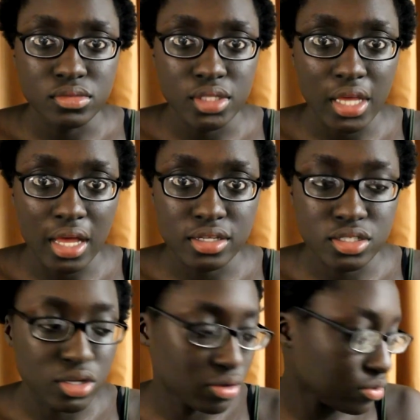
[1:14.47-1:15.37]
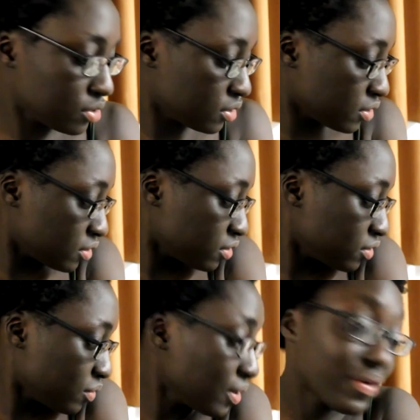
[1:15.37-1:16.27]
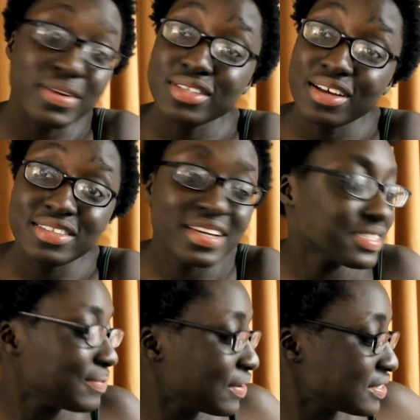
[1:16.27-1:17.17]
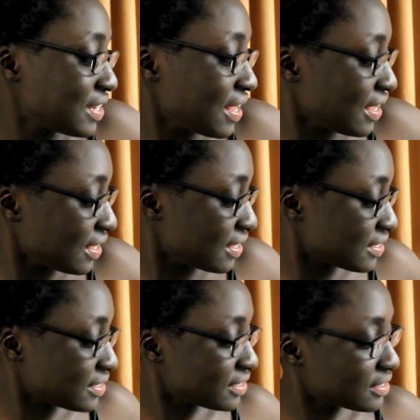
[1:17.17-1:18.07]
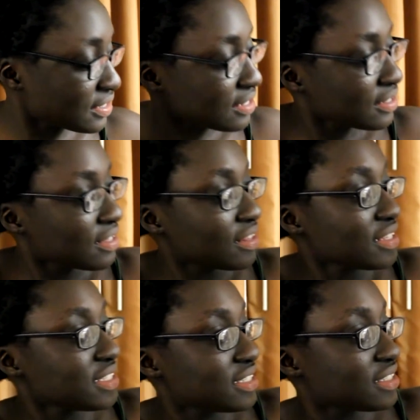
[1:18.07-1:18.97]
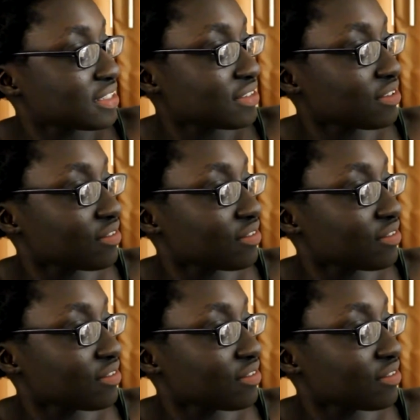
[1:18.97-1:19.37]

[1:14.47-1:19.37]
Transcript: yeah. So what I want to talk to you guys about today is this